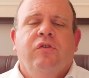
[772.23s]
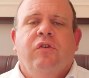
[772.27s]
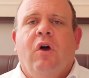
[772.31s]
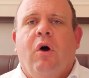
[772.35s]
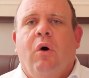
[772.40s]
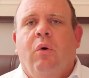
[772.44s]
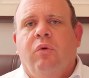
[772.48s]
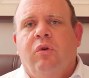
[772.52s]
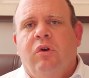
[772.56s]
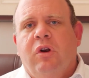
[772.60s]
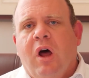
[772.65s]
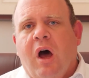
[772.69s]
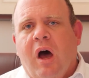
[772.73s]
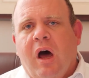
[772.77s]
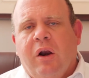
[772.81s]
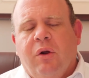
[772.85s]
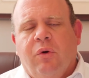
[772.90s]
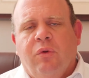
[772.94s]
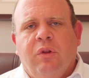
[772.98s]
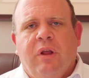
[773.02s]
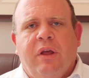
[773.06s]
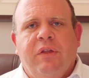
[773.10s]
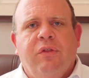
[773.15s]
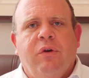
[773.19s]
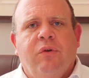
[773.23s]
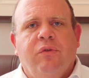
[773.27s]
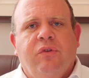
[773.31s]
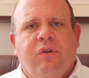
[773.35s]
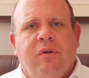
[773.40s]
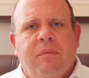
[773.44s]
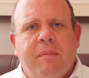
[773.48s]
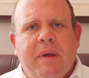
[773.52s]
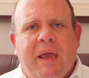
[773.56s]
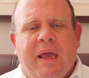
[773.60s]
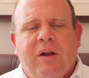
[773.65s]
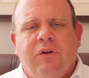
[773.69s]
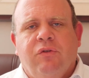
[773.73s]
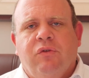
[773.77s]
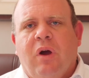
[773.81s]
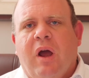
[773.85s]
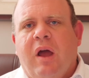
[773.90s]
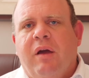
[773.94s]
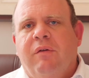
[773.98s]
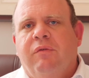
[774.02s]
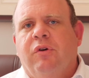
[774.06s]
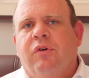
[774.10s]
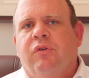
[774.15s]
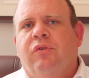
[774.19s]
So not only those demand
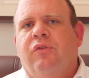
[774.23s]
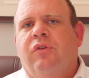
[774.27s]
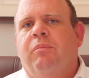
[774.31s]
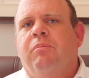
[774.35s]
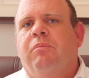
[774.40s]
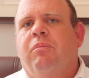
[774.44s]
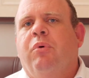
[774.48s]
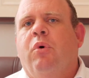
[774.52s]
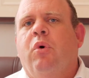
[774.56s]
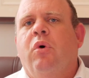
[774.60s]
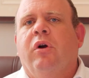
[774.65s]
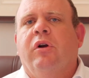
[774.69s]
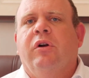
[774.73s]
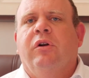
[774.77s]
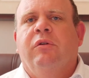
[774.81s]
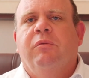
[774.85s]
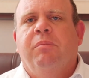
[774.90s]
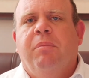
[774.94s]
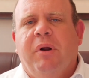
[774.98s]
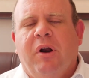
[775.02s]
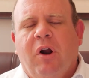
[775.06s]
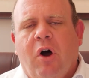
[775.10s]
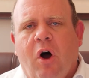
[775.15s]
drivers important,